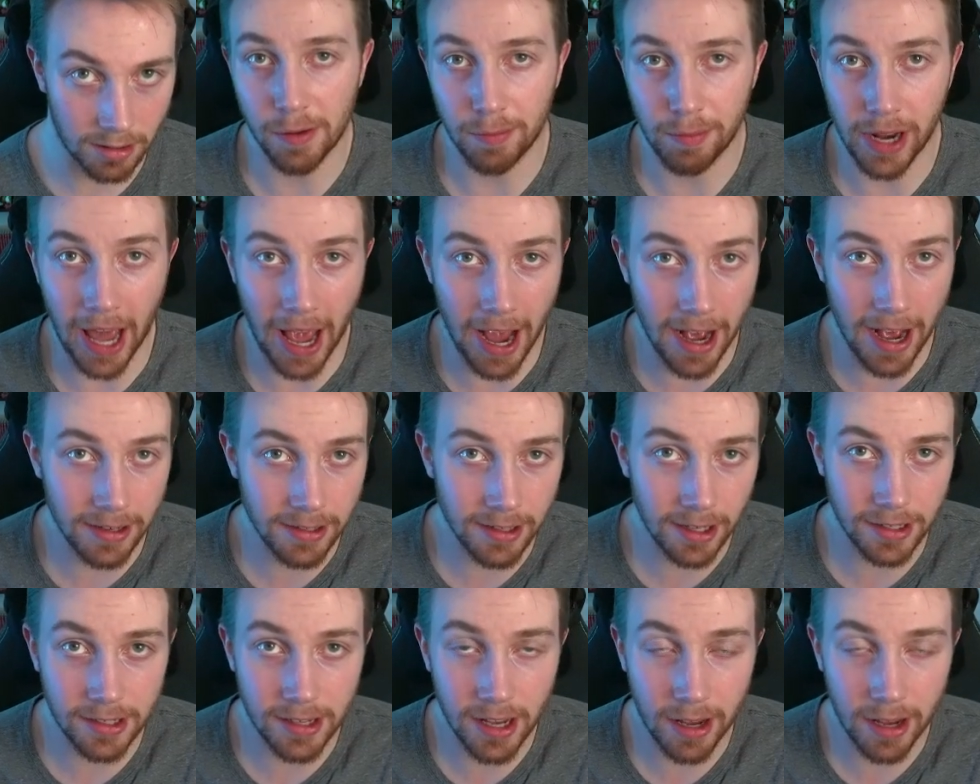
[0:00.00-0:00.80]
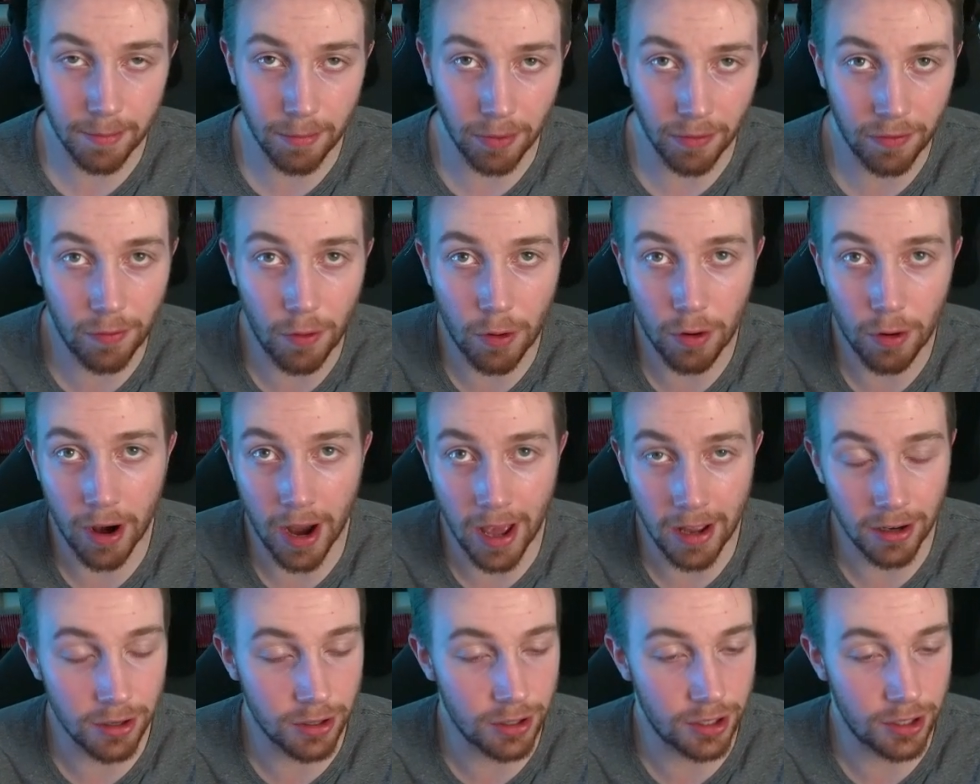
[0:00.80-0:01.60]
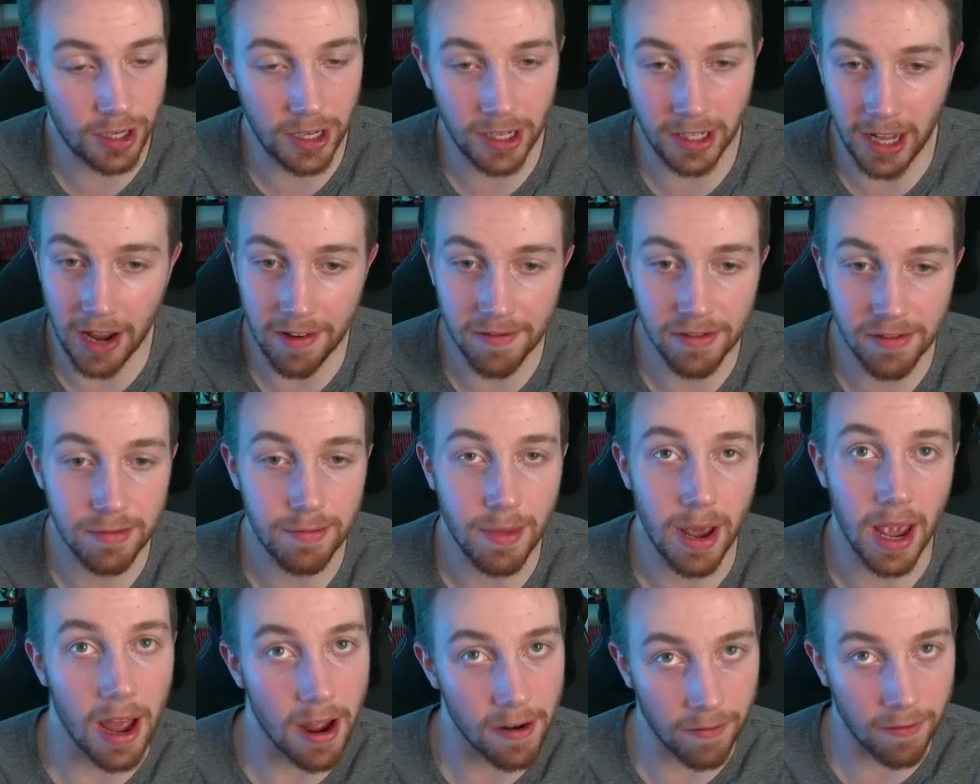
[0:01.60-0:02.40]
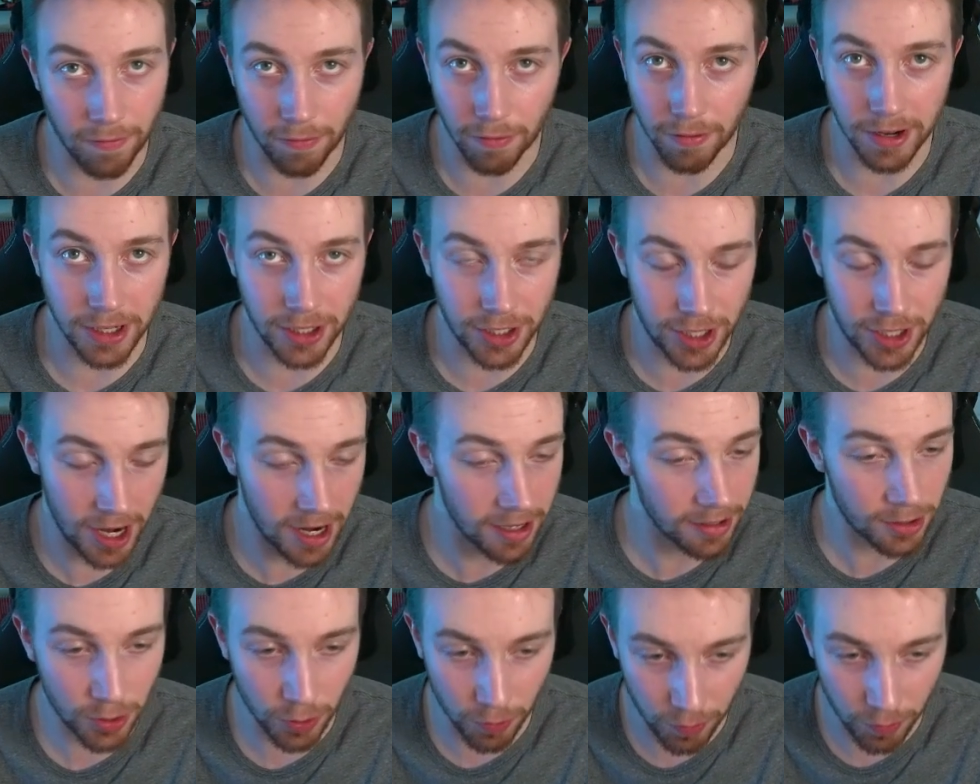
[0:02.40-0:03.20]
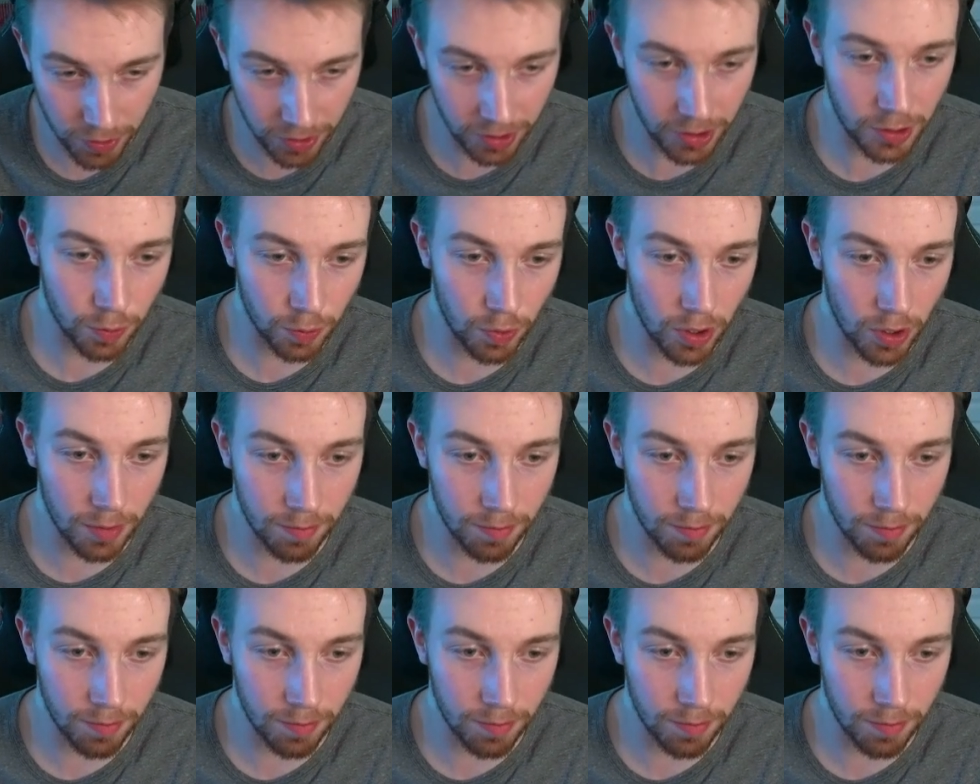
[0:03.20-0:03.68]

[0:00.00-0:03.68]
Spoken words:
But as I said before, Energy gave them every chance to win this one,